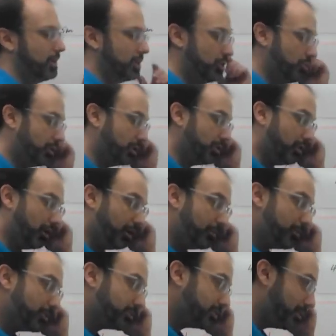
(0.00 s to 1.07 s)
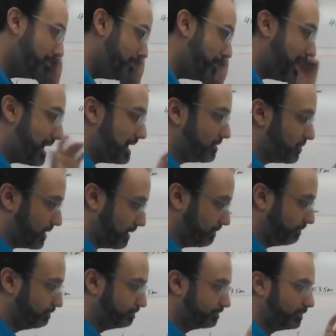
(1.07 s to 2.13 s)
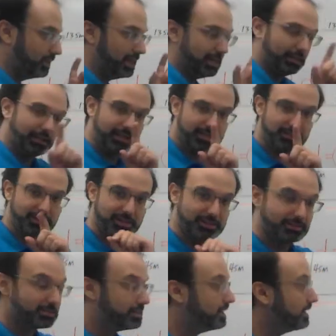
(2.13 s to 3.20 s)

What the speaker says: You can almost imagine it like this.